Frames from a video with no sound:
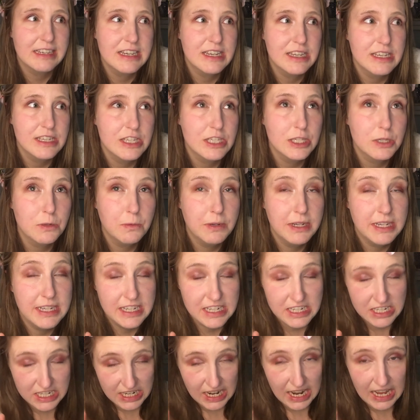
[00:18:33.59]

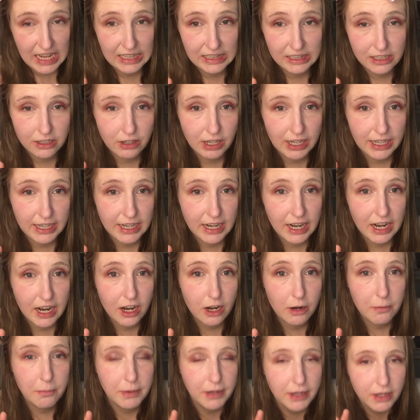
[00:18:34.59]
Swedish elderly
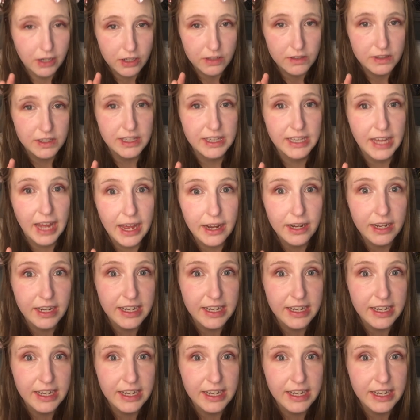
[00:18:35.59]
care, because that